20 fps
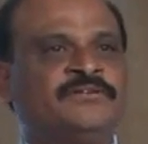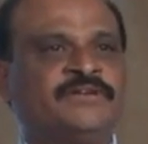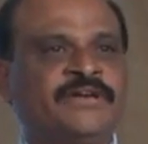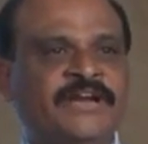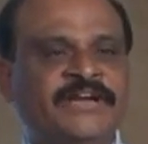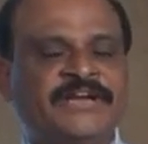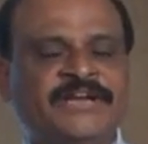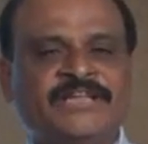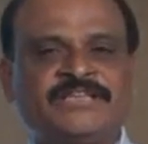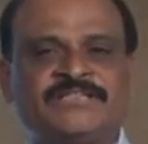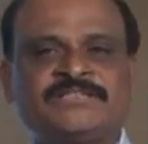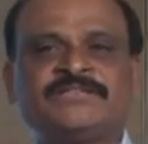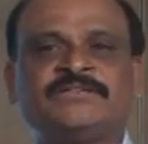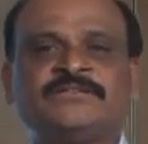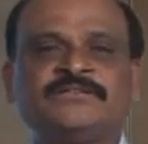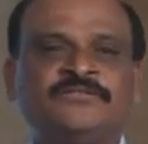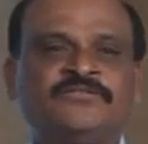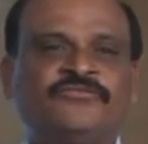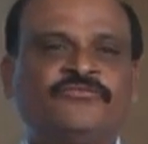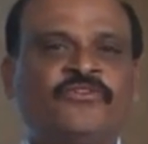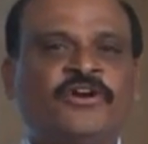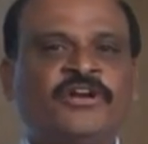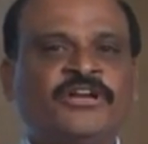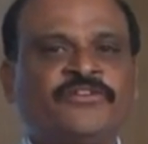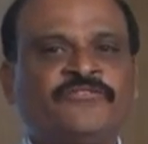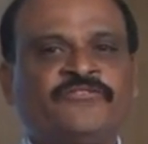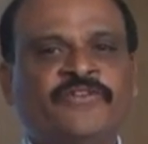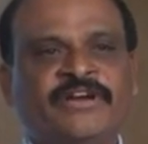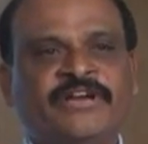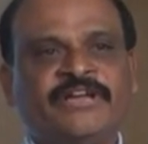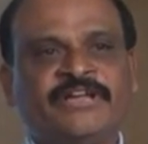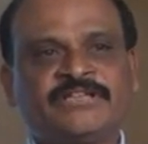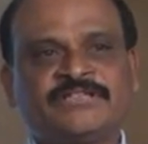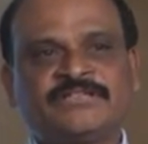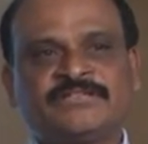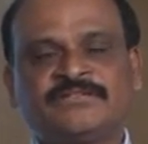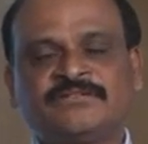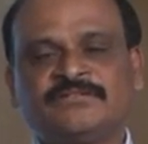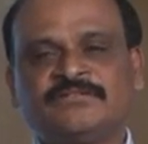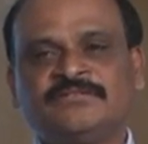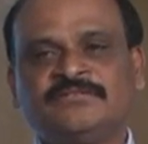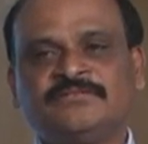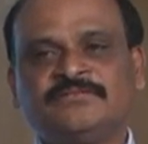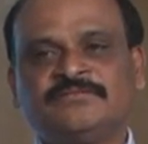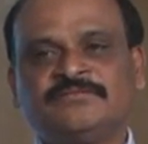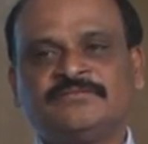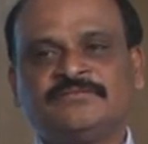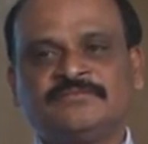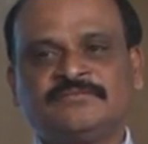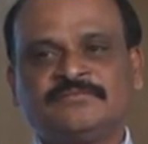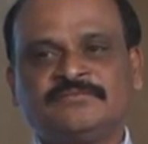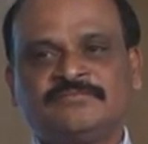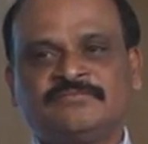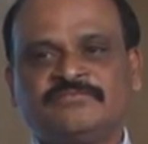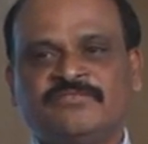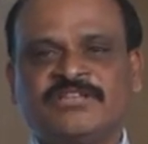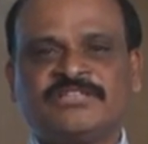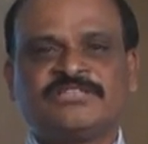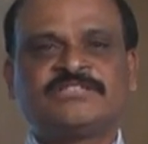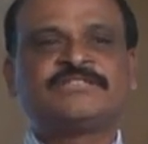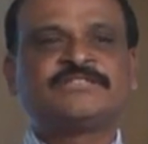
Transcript: at least 45 days once.